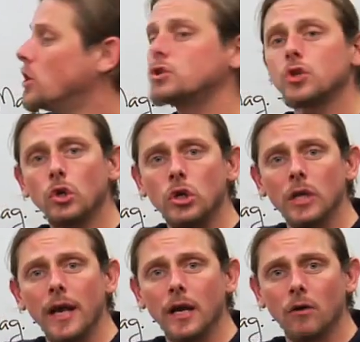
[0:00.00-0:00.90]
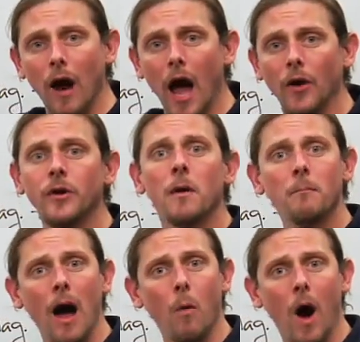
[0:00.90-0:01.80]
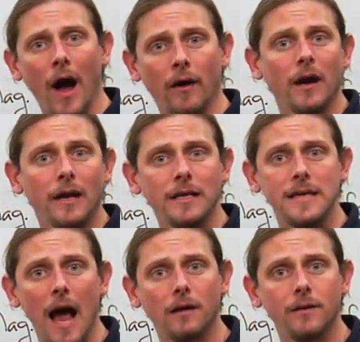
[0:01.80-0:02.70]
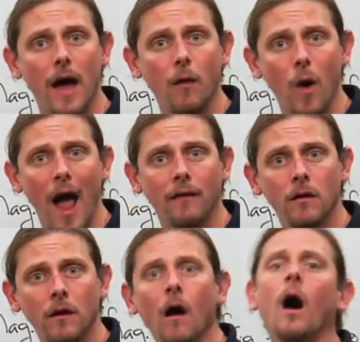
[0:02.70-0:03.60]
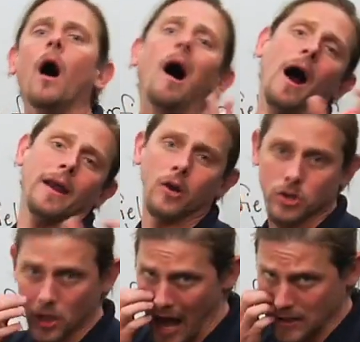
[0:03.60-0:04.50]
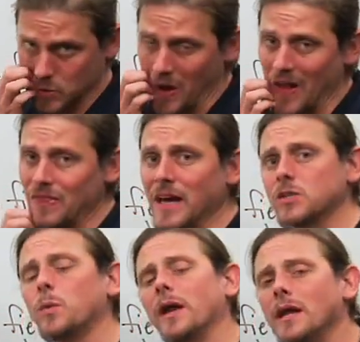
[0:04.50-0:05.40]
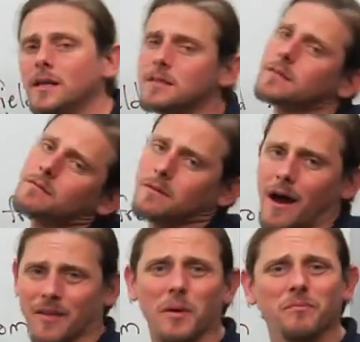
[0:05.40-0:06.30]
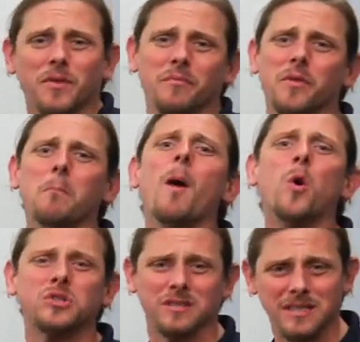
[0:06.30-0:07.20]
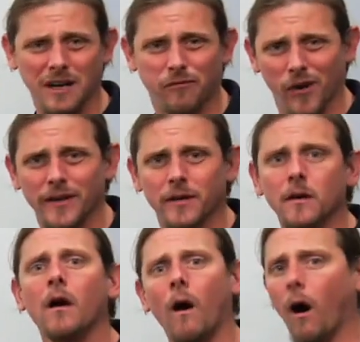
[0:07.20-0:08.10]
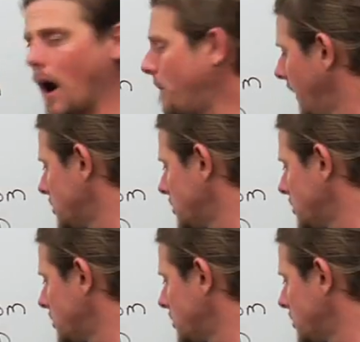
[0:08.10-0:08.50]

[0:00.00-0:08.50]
circulating around my wire in exactly that way. All right, here's the last one, and this one is kind of the most different. All right, but it's